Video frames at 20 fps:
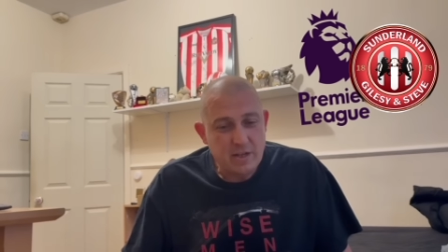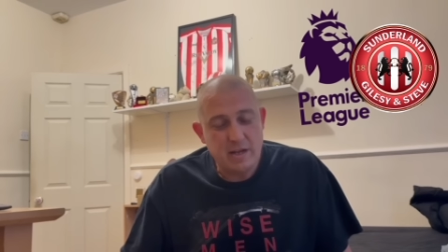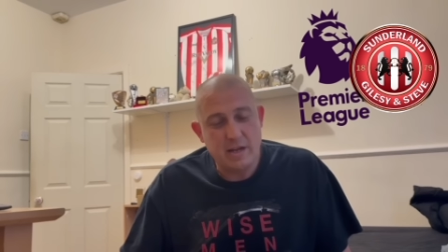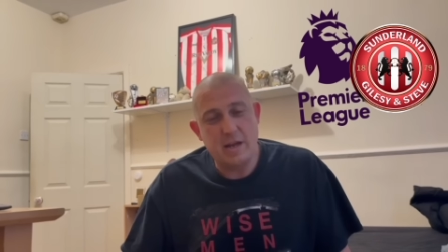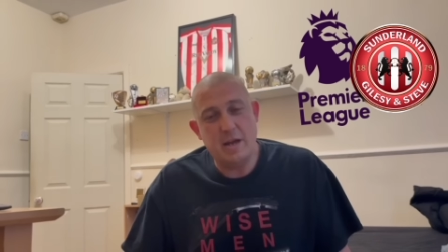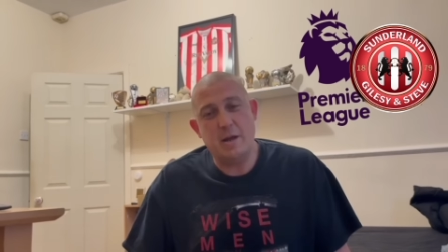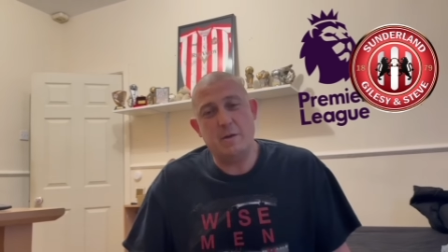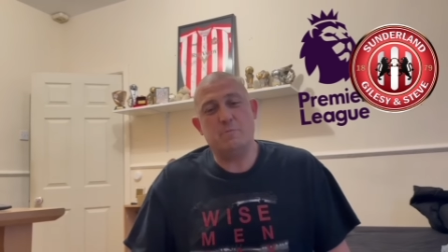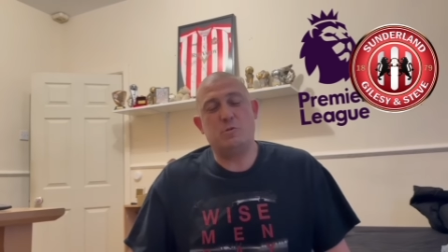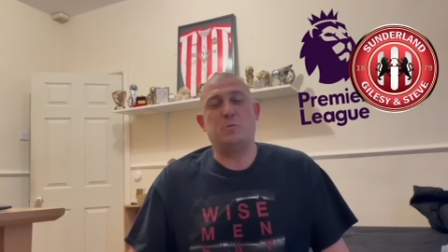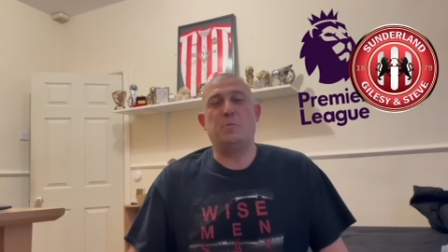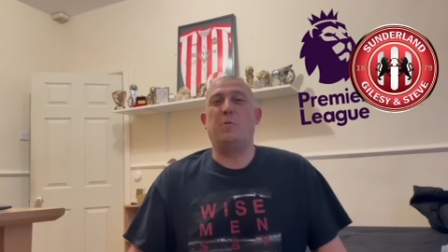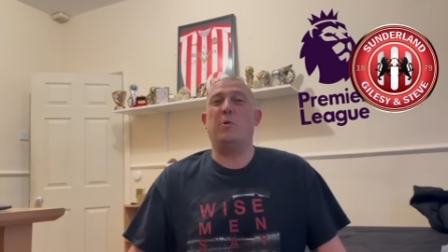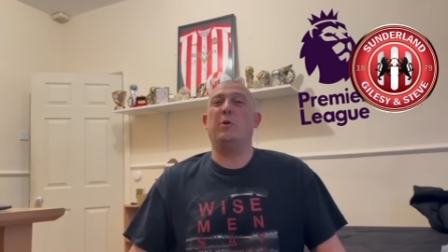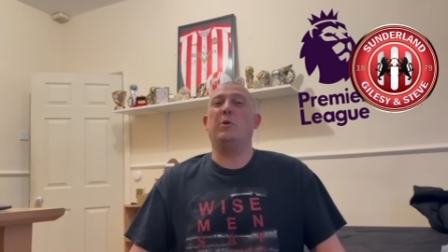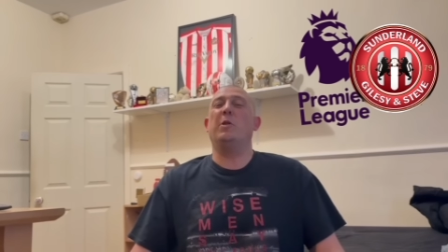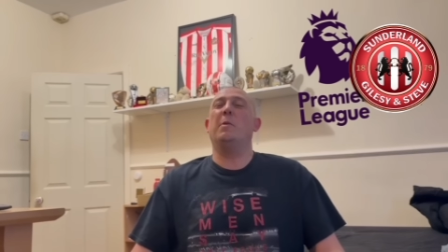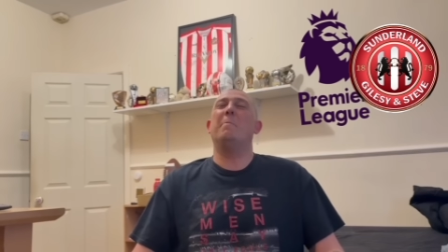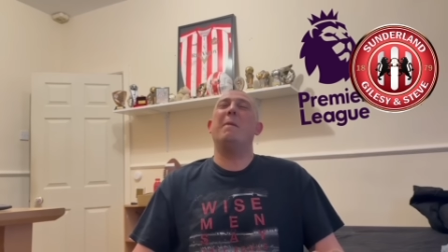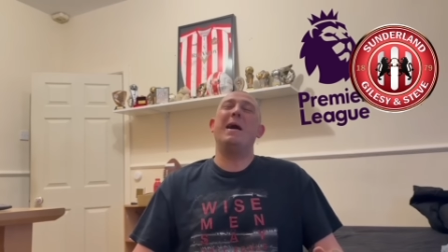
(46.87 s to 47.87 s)

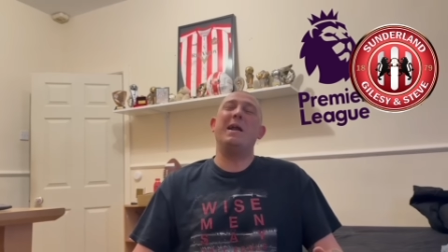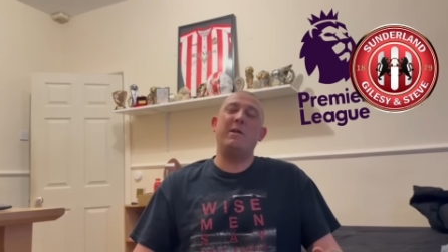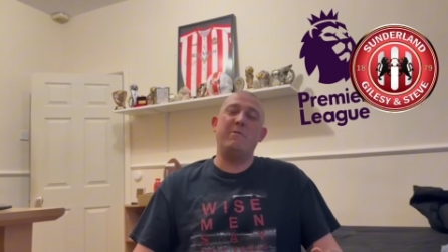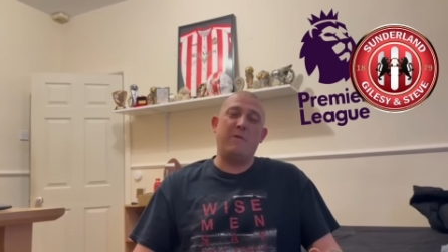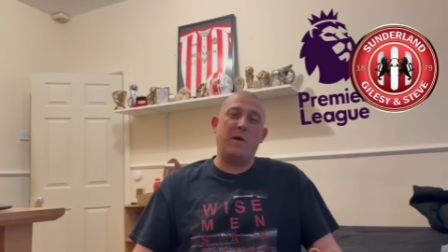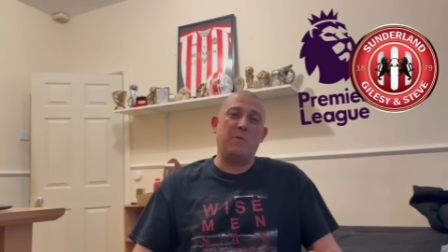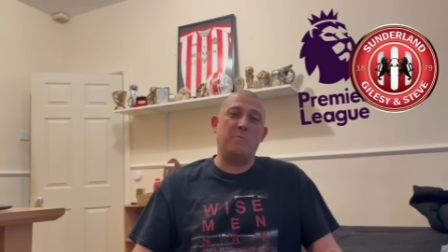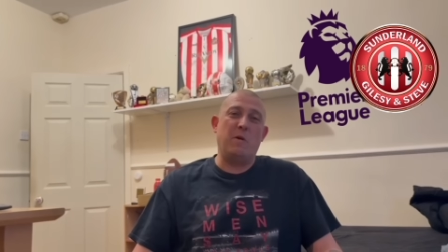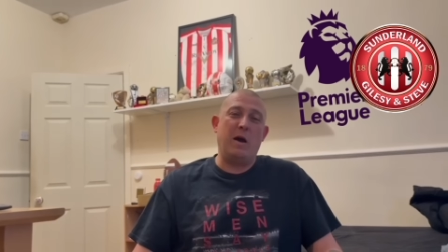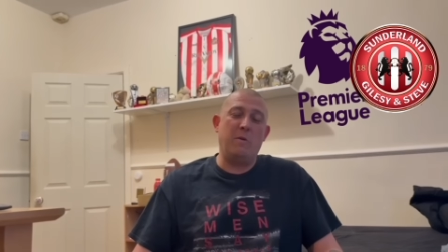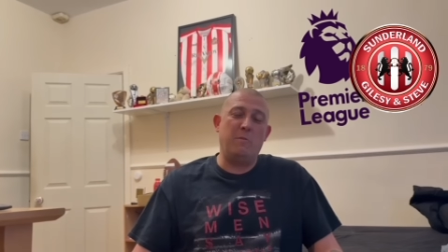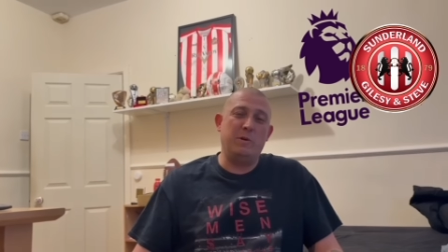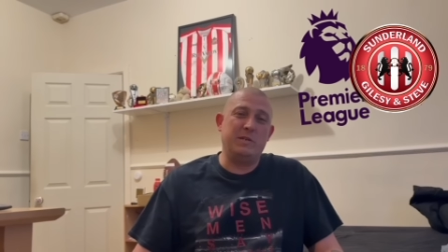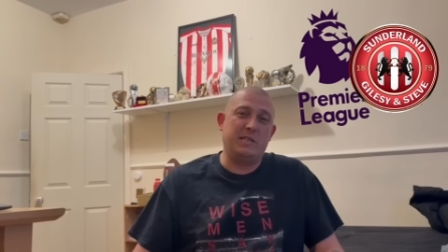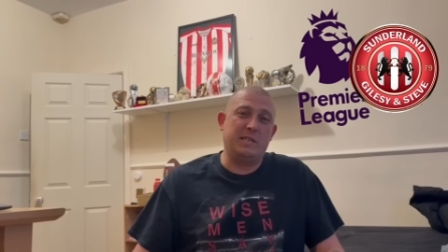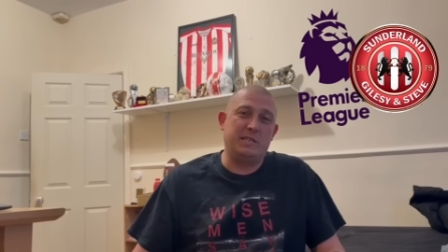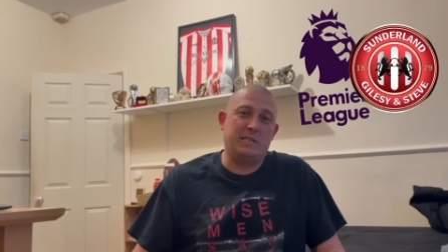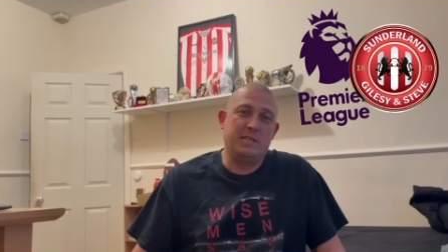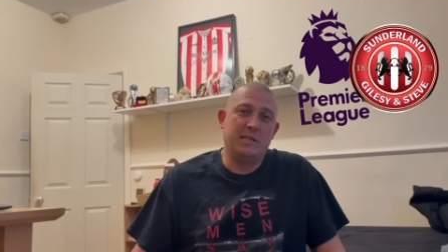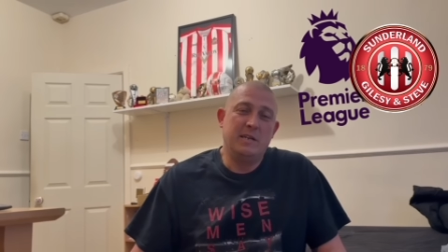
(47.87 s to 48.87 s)
supporting the mighty Red and White
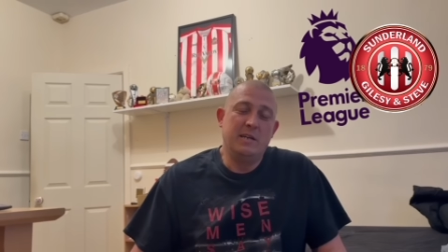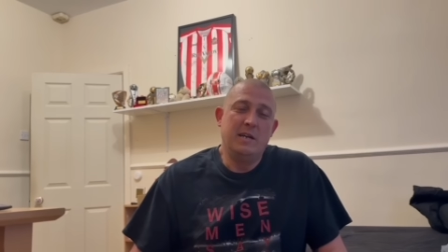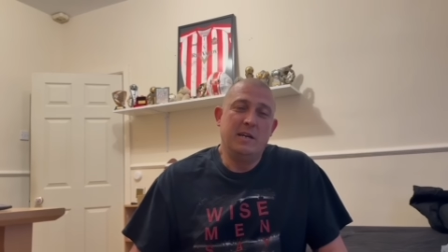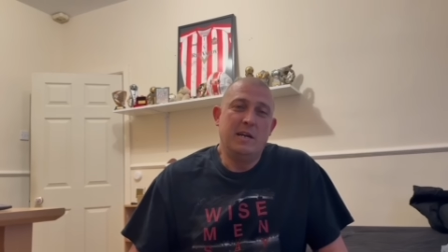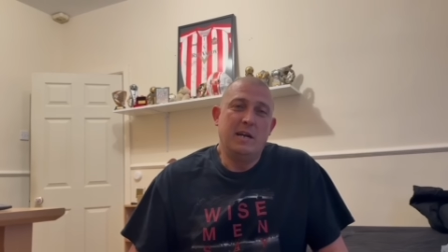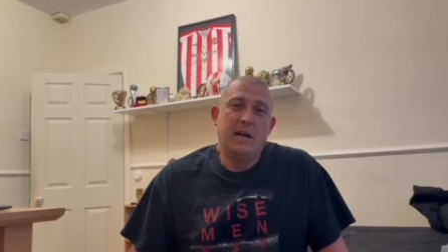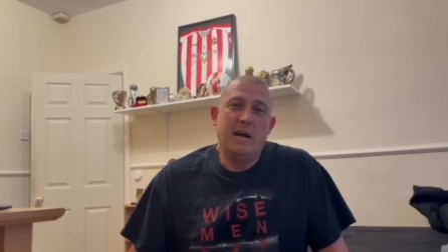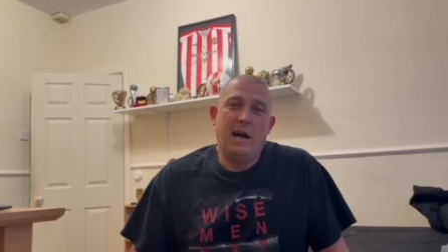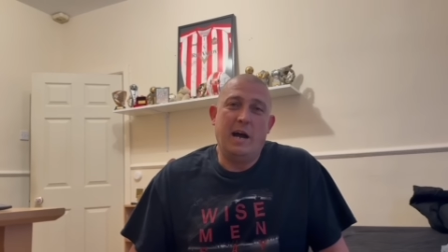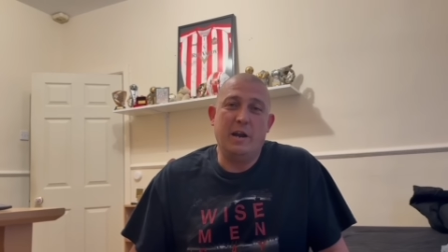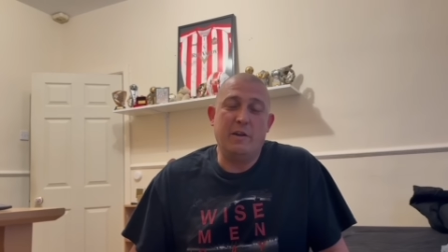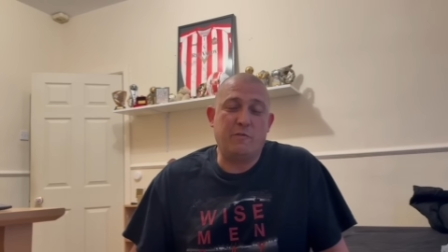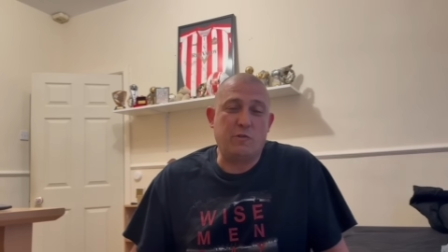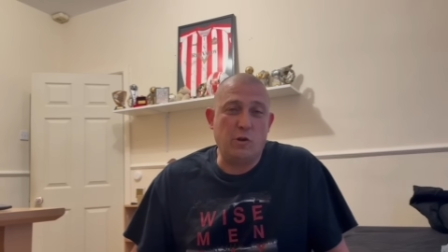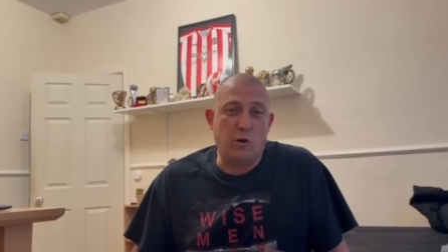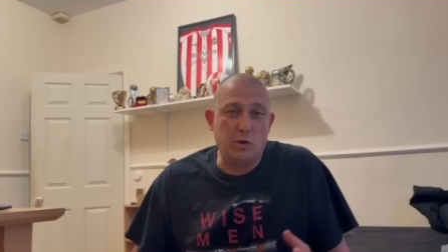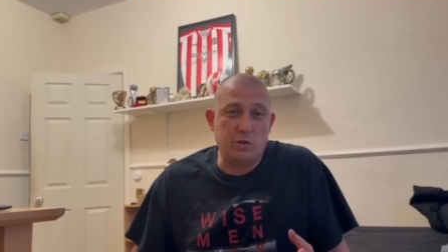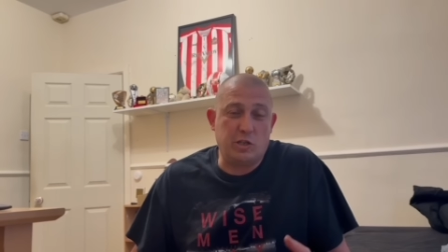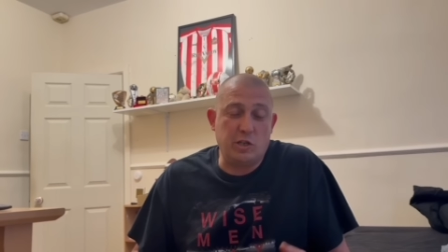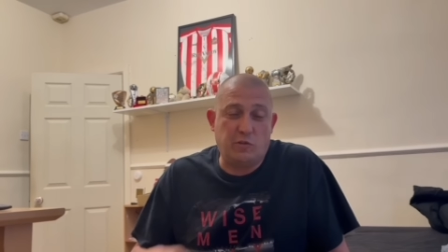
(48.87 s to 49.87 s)
Wizards. And of
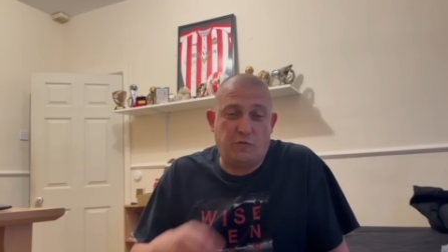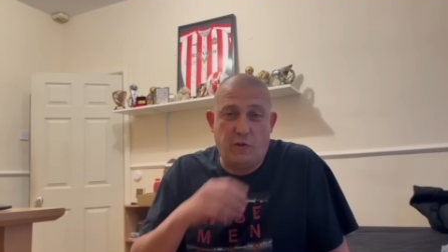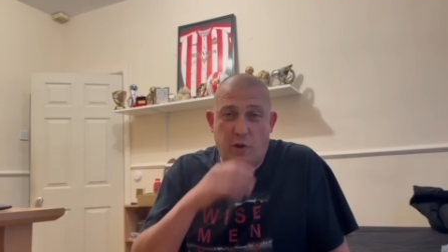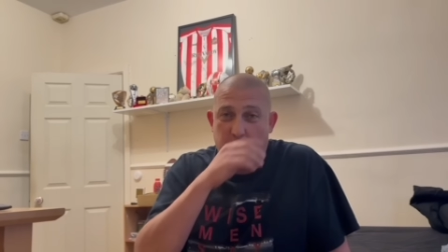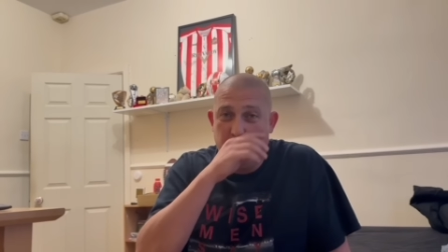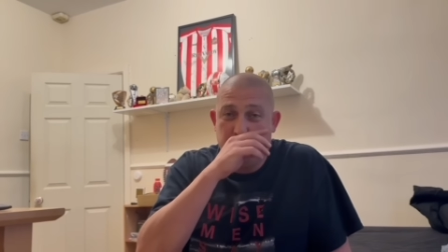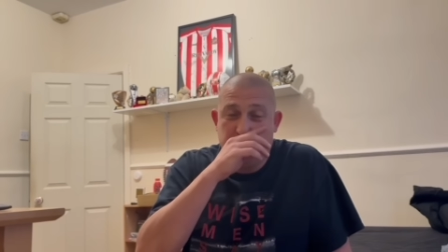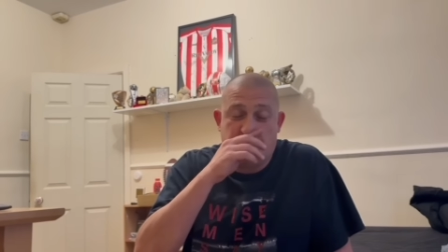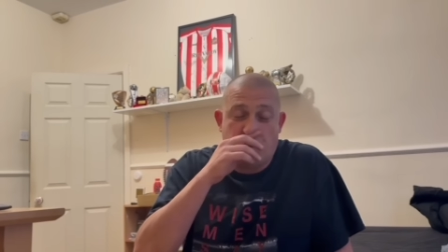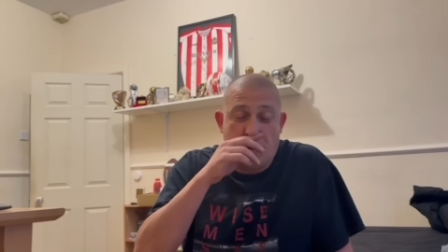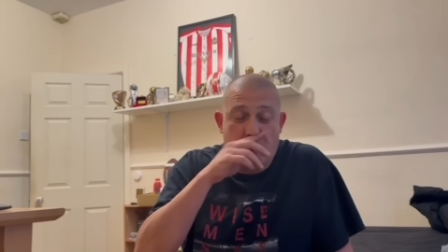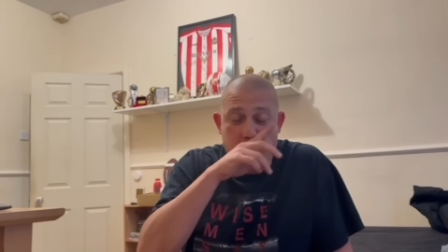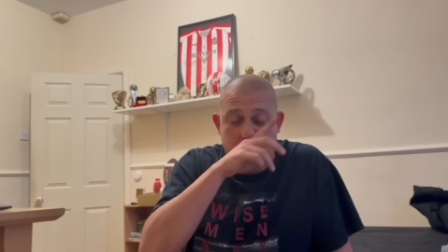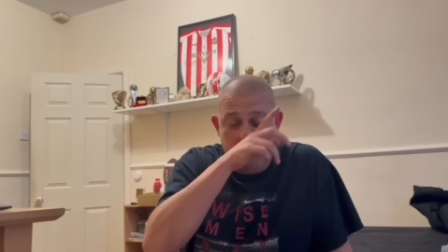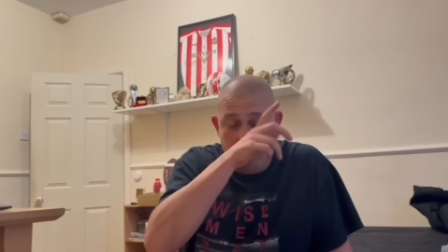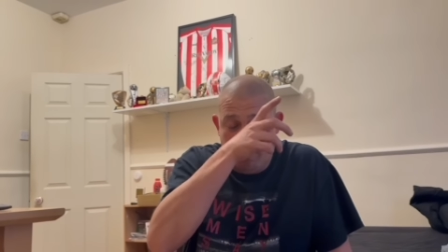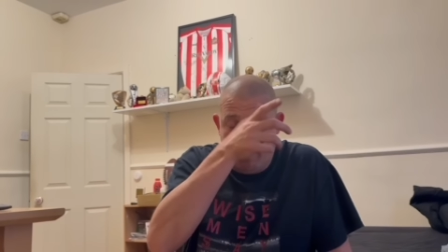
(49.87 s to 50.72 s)
course, this video is brought to you